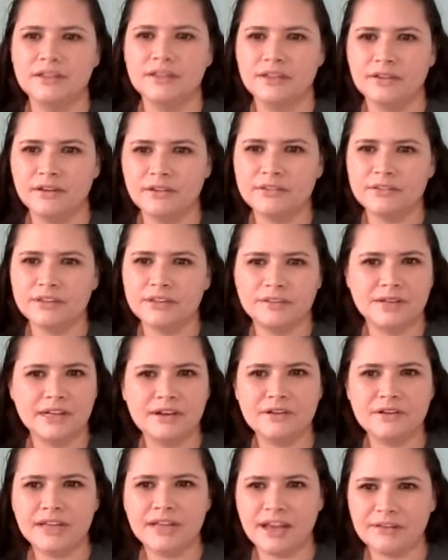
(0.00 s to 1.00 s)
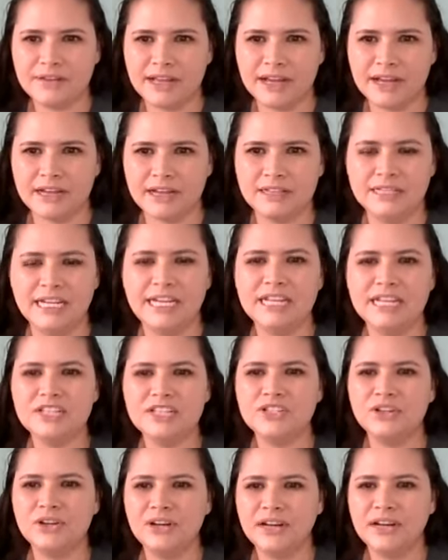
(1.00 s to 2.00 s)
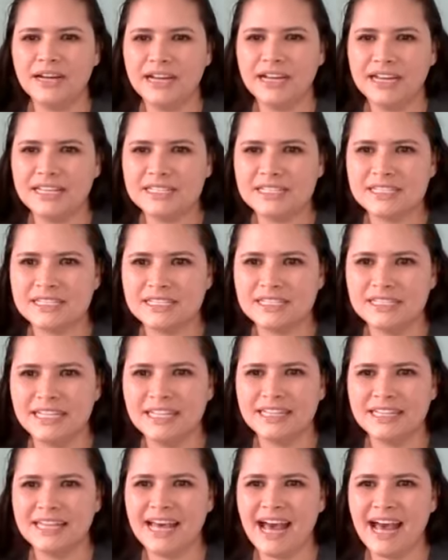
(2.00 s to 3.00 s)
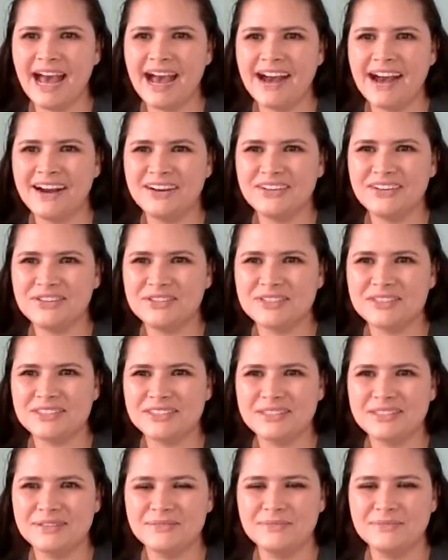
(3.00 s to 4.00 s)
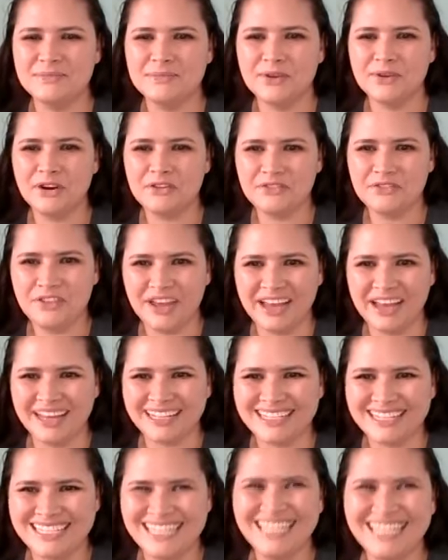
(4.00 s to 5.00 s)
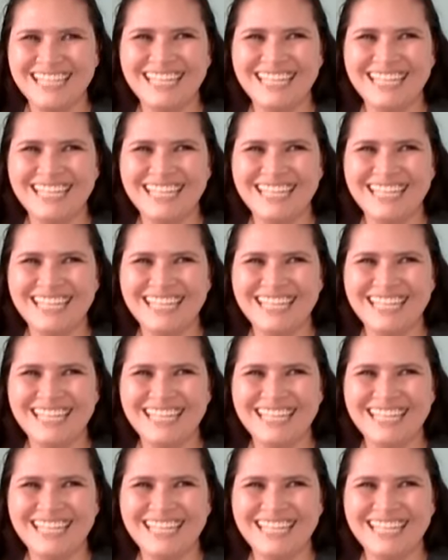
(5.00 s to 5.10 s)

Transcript: Oh, there we go. Yeah, we got cleaning toys, clean the house. Perfect.